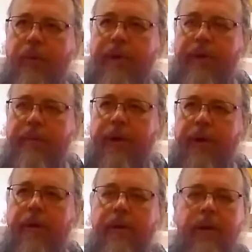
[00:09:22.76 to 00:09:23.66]
Roman
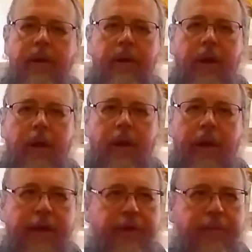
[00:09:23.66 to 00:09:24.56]
Empire uh,
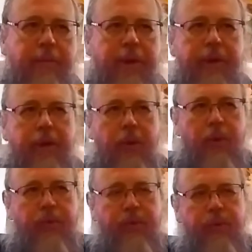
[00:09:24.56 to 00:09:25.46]
had dominion
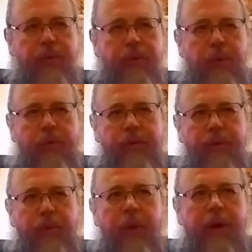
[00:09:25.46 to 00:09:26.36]
over over
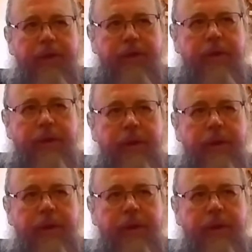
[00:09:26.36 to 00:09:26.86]
the West.